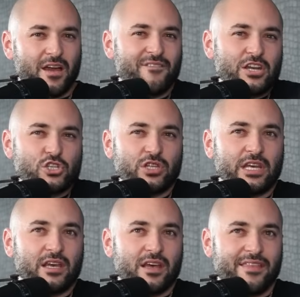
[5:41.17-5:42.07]

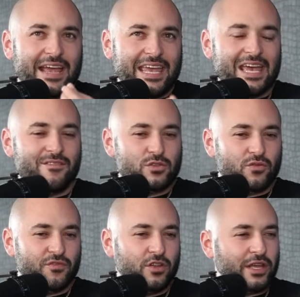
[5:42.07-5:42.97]
eventually that canvas
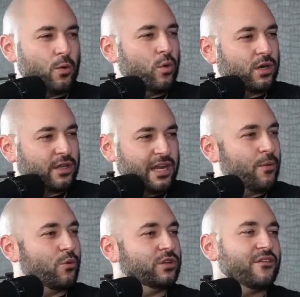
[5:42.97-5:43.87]
will feel like work and
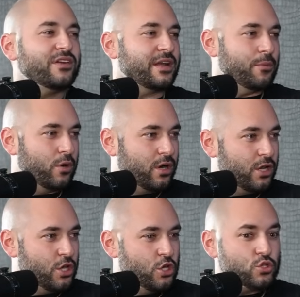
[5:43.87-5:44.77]
I won't love it anymore.
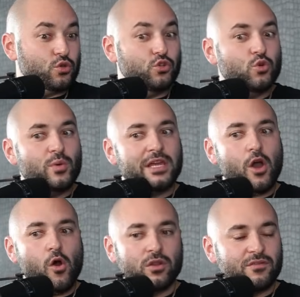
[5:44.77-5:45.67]
Mm-hmm. So
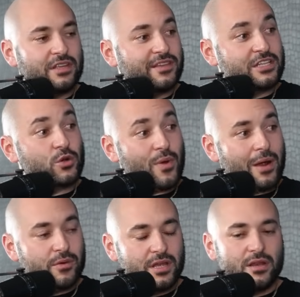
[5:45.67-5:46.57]
doing all of the things
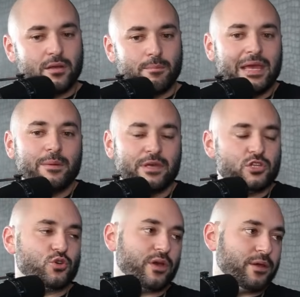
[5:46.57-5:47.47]
around it make me
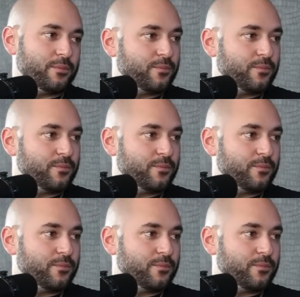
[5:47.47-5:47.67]
enjoy it.